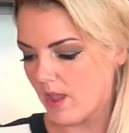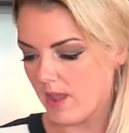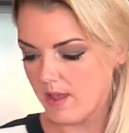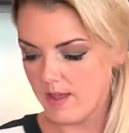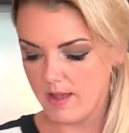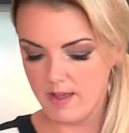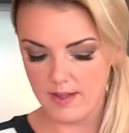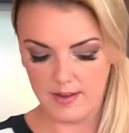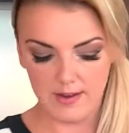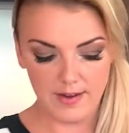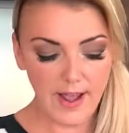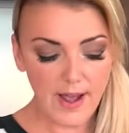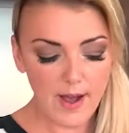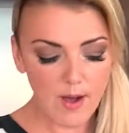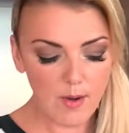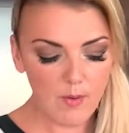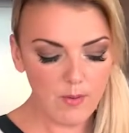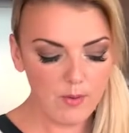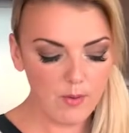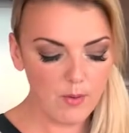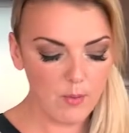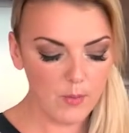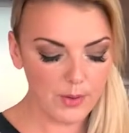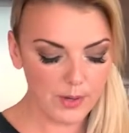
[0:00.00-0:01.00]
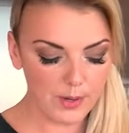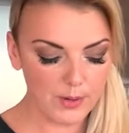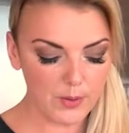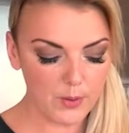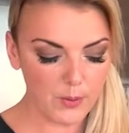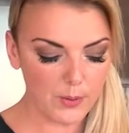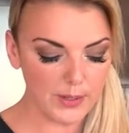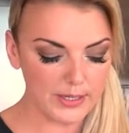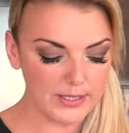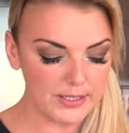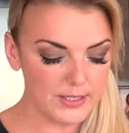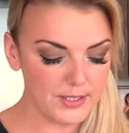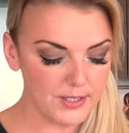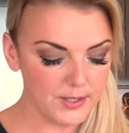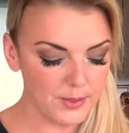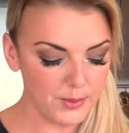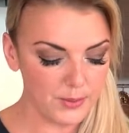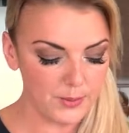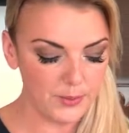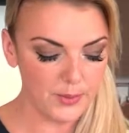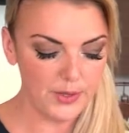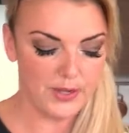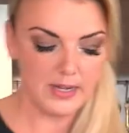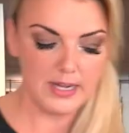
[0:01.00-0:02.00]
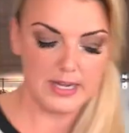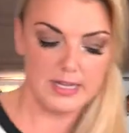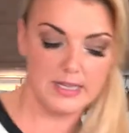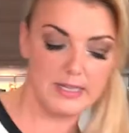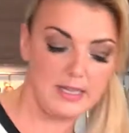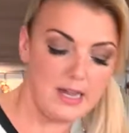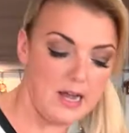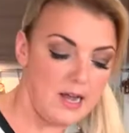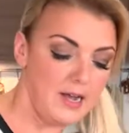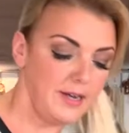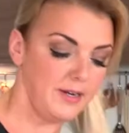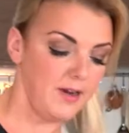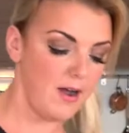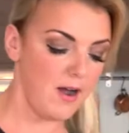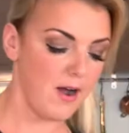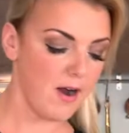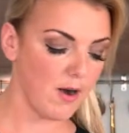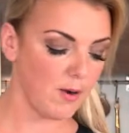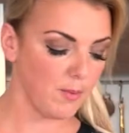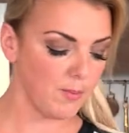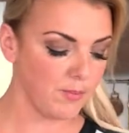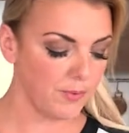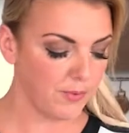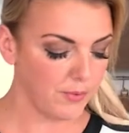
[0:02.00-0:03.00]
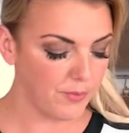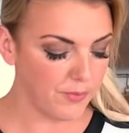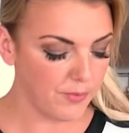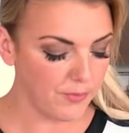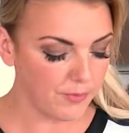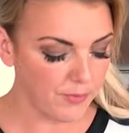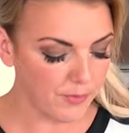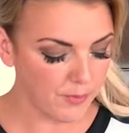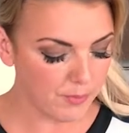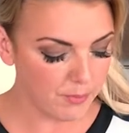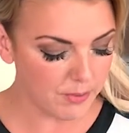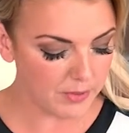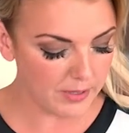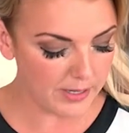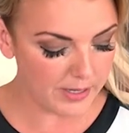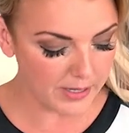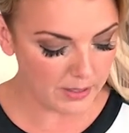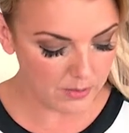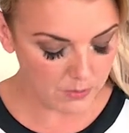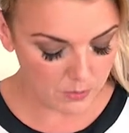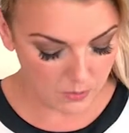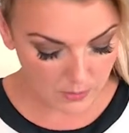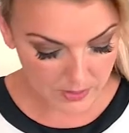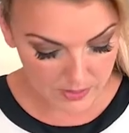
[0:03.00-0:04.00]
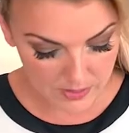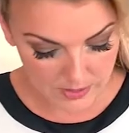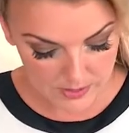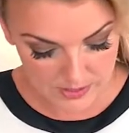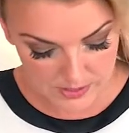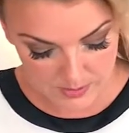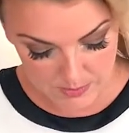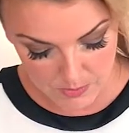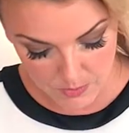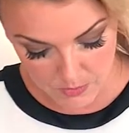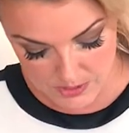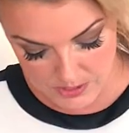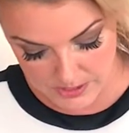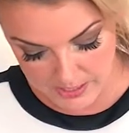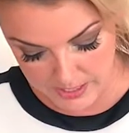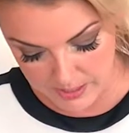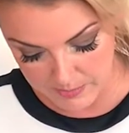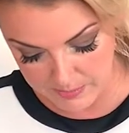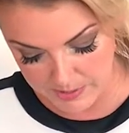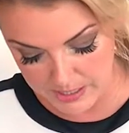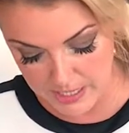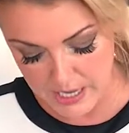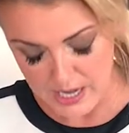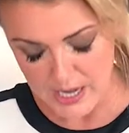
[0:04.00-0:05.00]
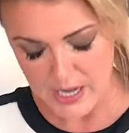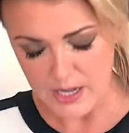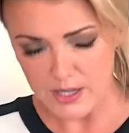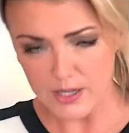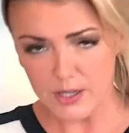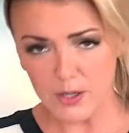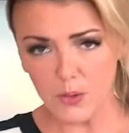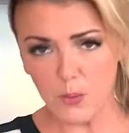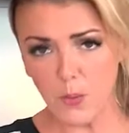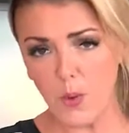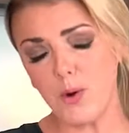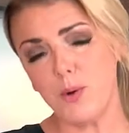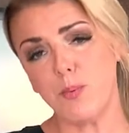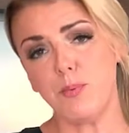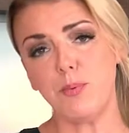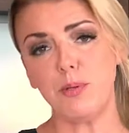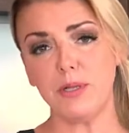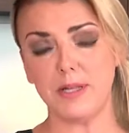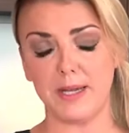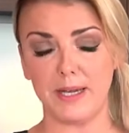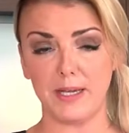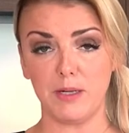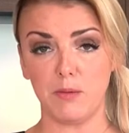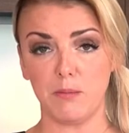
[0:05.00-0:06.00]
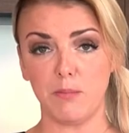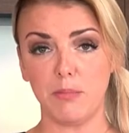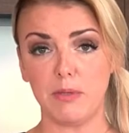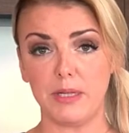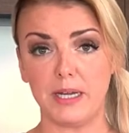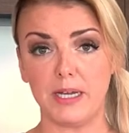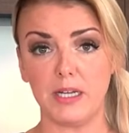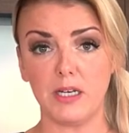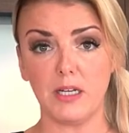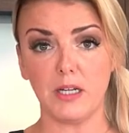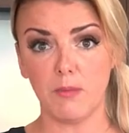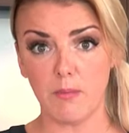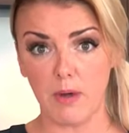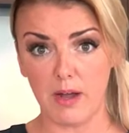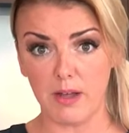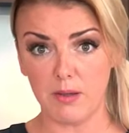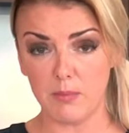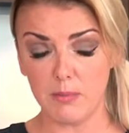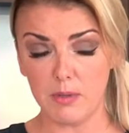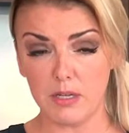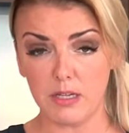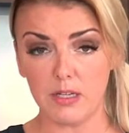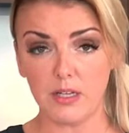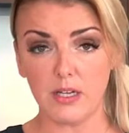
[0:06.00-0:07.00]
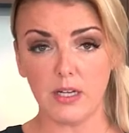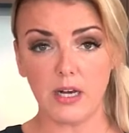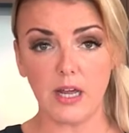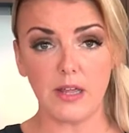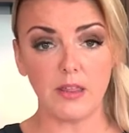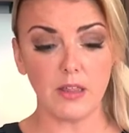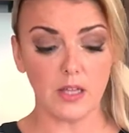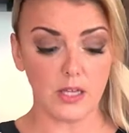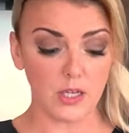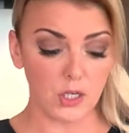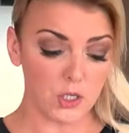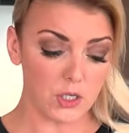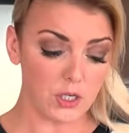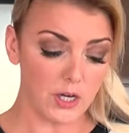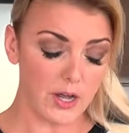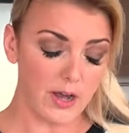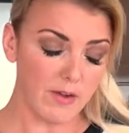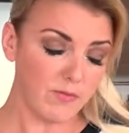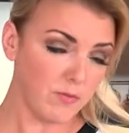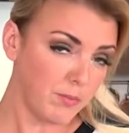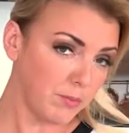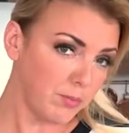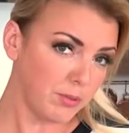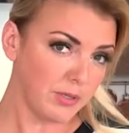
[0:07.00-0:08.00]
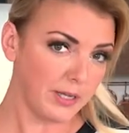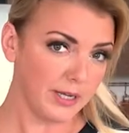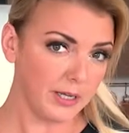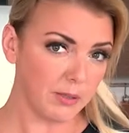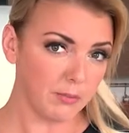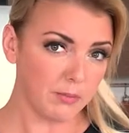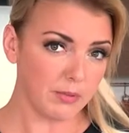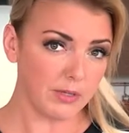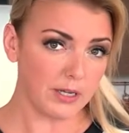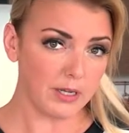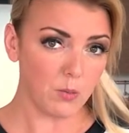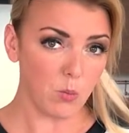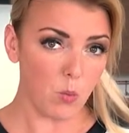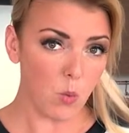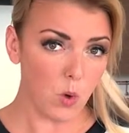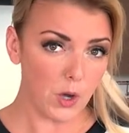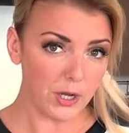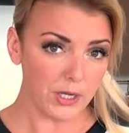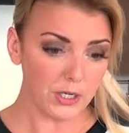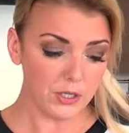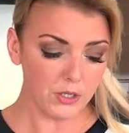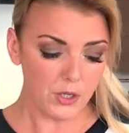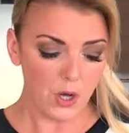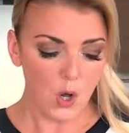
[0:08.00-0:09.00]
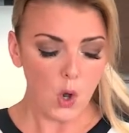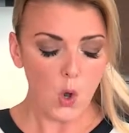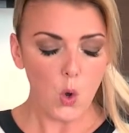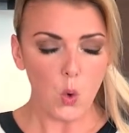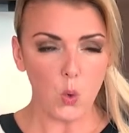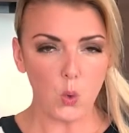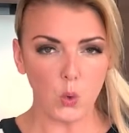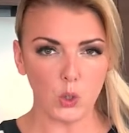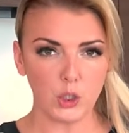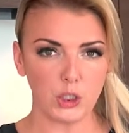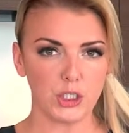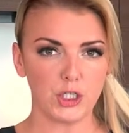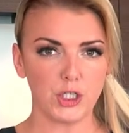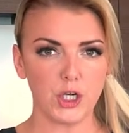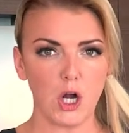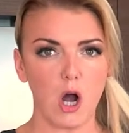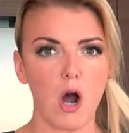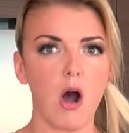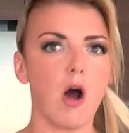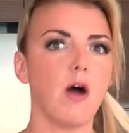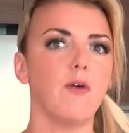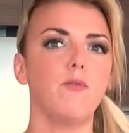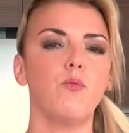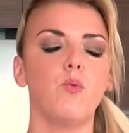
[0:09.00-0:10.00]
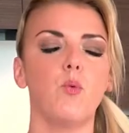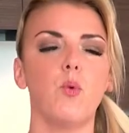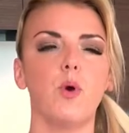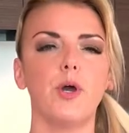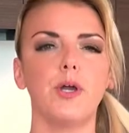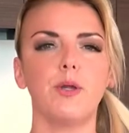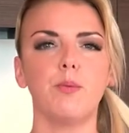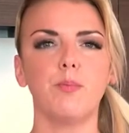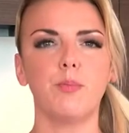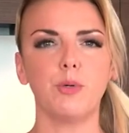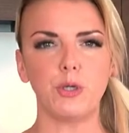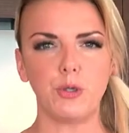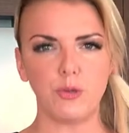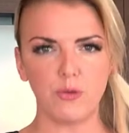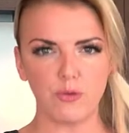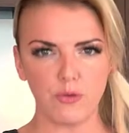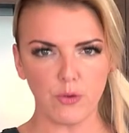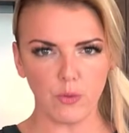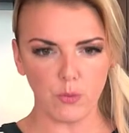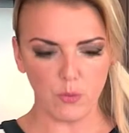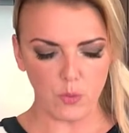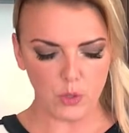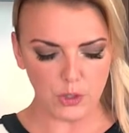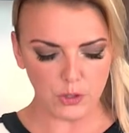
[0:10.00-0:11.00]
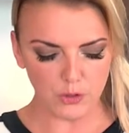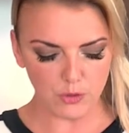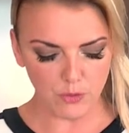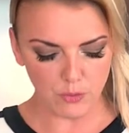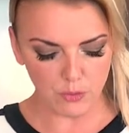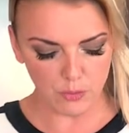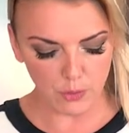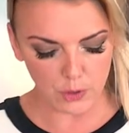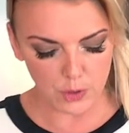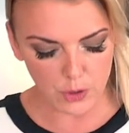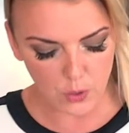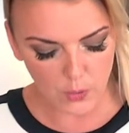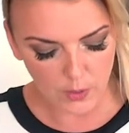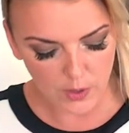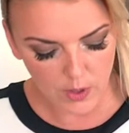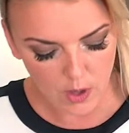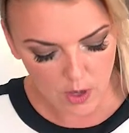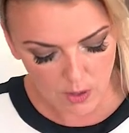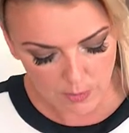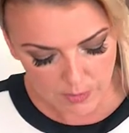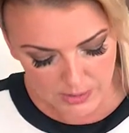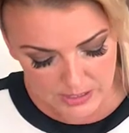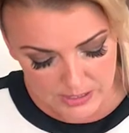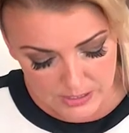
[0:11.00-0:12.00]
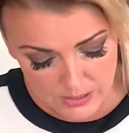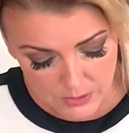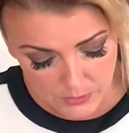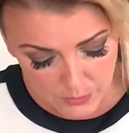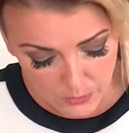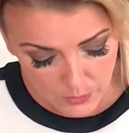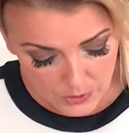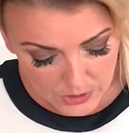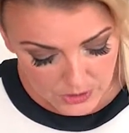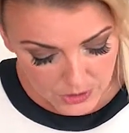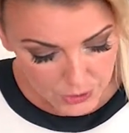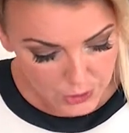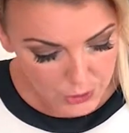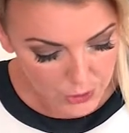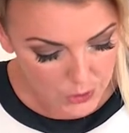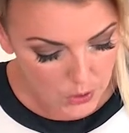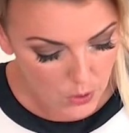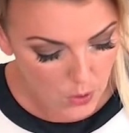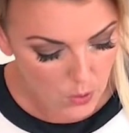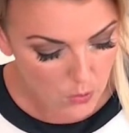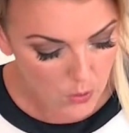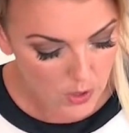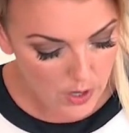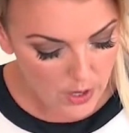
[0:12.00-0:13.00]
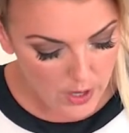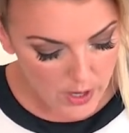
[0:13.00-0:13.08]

And now we are going to line our beautiful plate with the smoked salmon. You want a plain plate, in my opinion. I think you should have a plain plate, white or just off-white, but you don't want too much going on because we want to show